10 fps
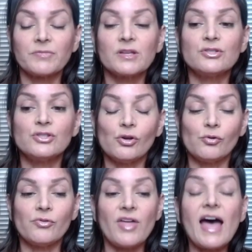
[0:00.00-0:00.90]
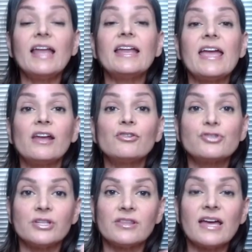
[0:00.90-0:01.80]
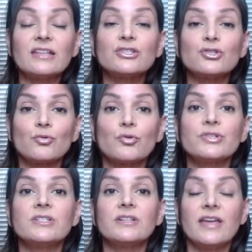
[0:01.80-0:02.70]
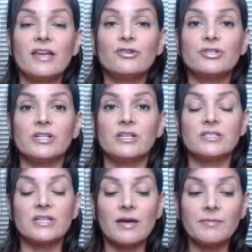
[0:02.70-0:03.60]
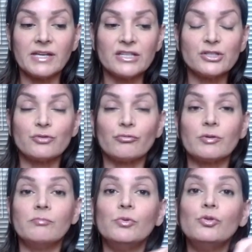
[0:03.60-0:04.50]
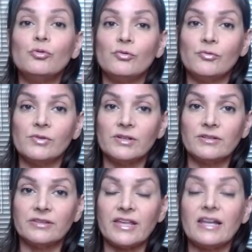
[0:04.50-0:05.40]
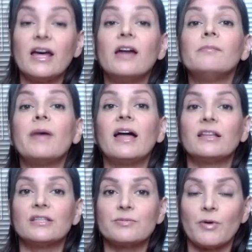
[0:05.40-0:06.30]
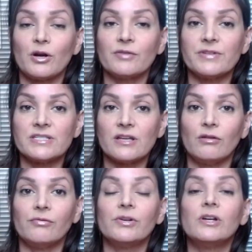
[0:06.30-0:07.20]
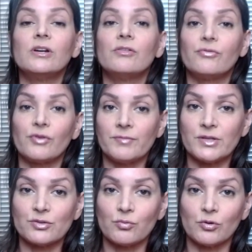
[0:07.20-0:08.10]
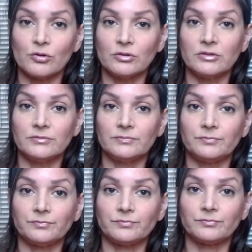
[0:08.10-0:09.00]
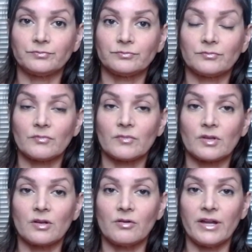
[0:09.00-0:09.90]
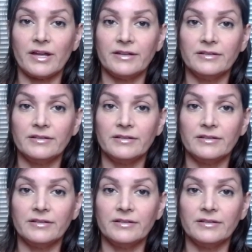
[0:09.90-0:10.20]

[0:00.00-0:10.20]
So that energy, that source energy, is coming in to remove that unbalanced part of itself from this world. Okay?